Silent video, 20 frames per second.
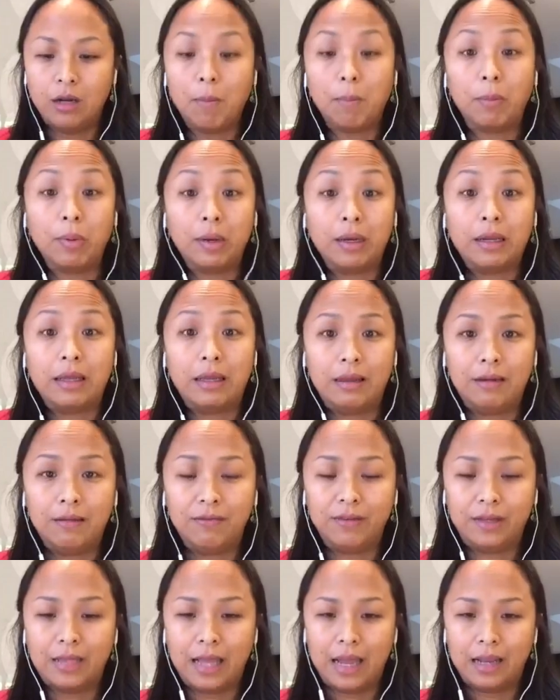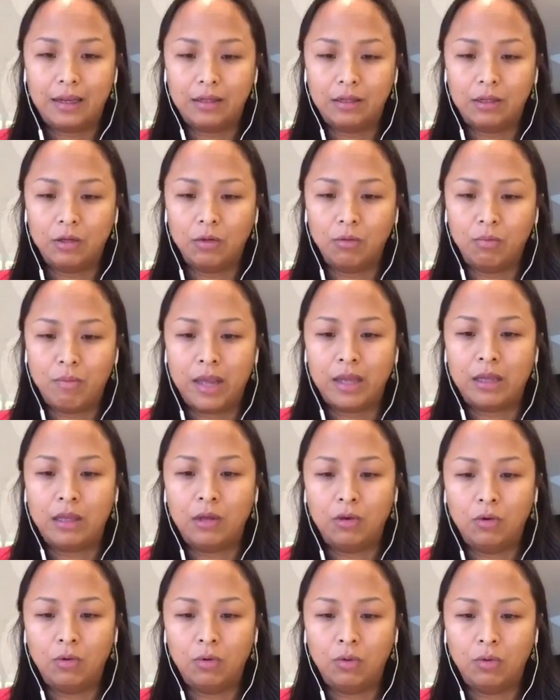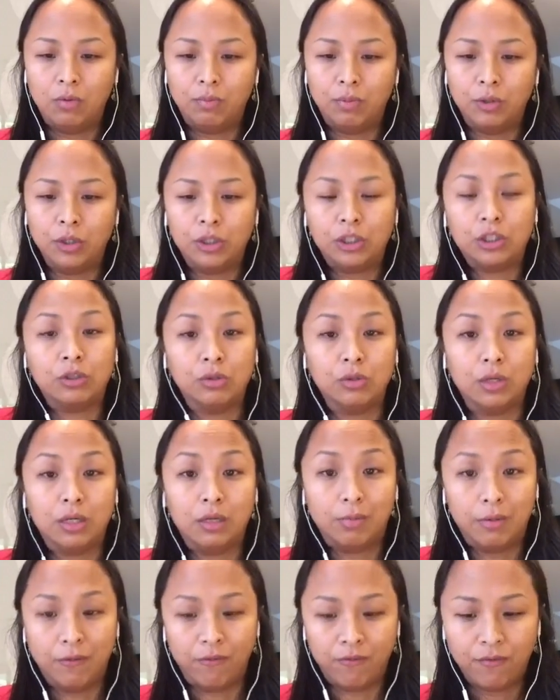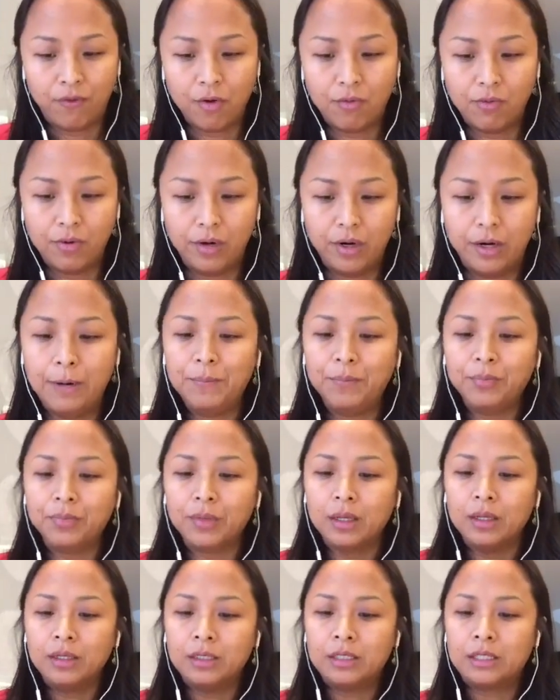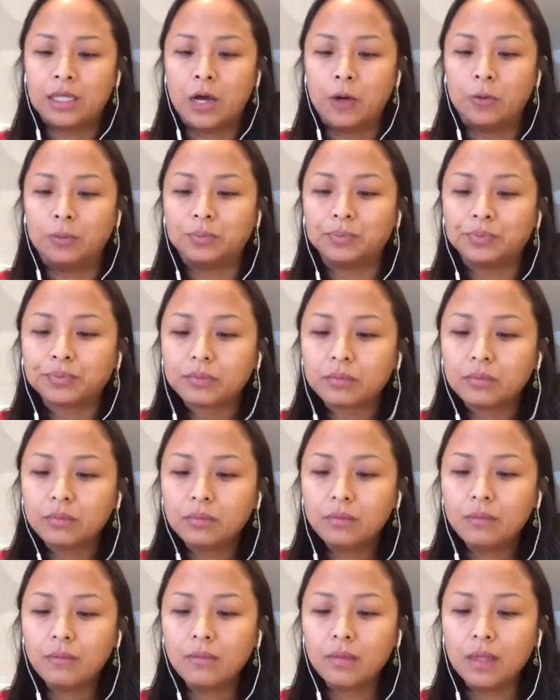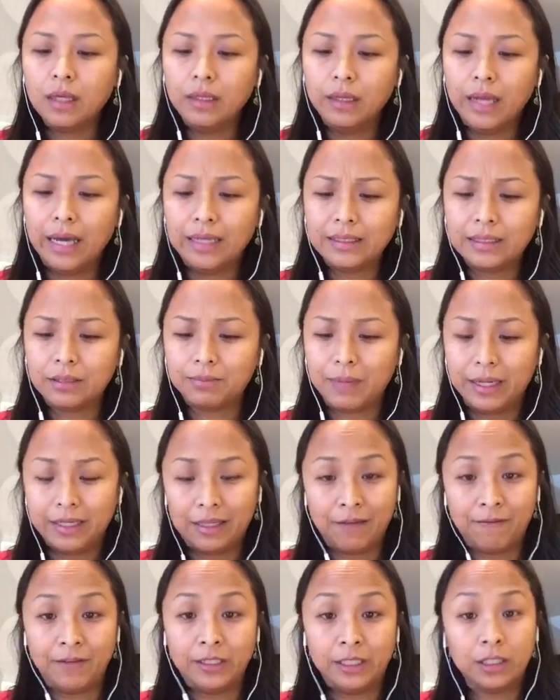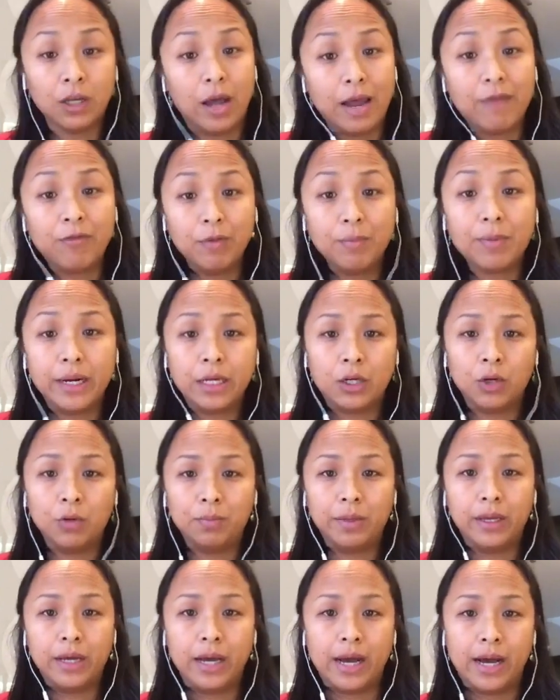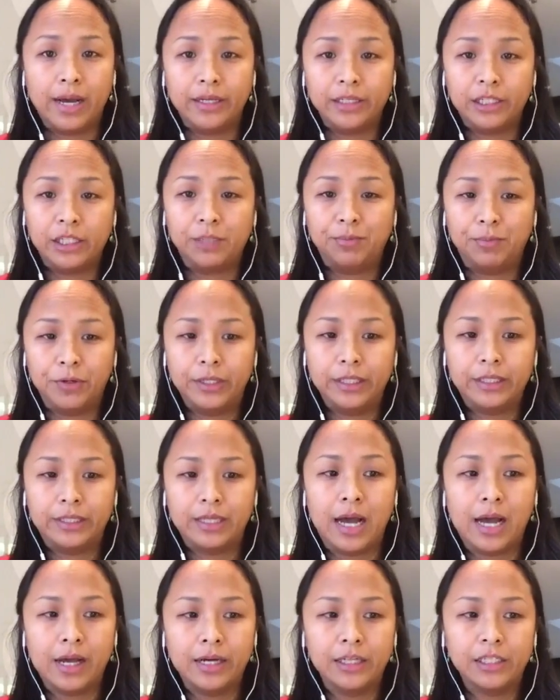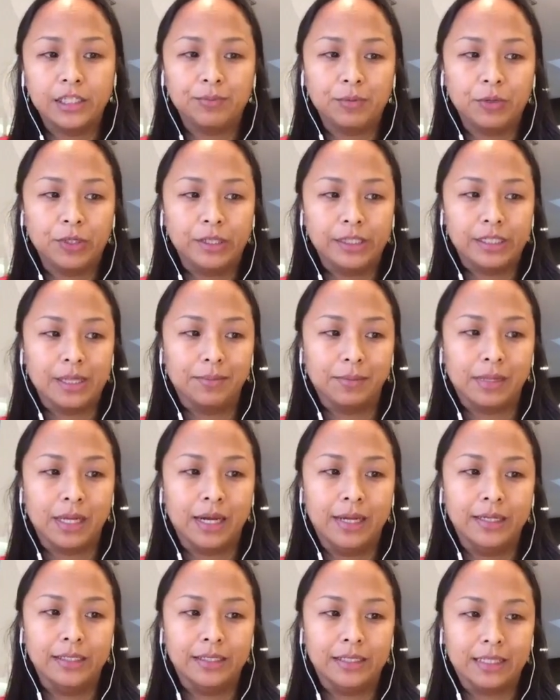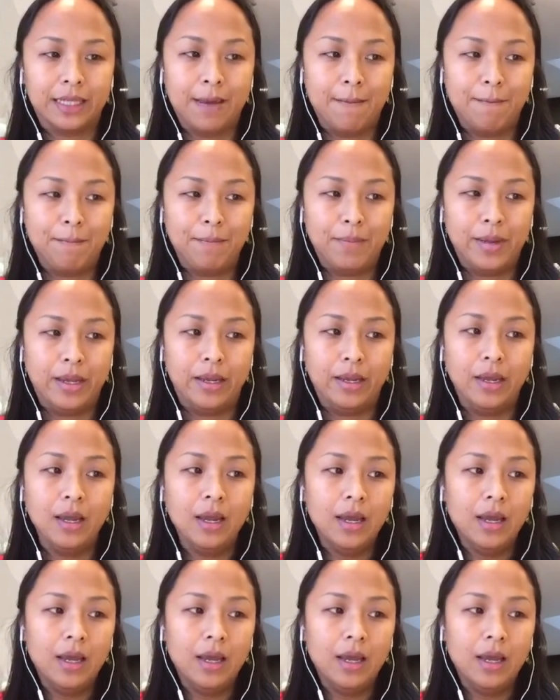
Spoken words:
belief, like to make you push you a little bit forward. So that's my definition. So everybody could be a higher spirit. A higher spirit sometimes can be,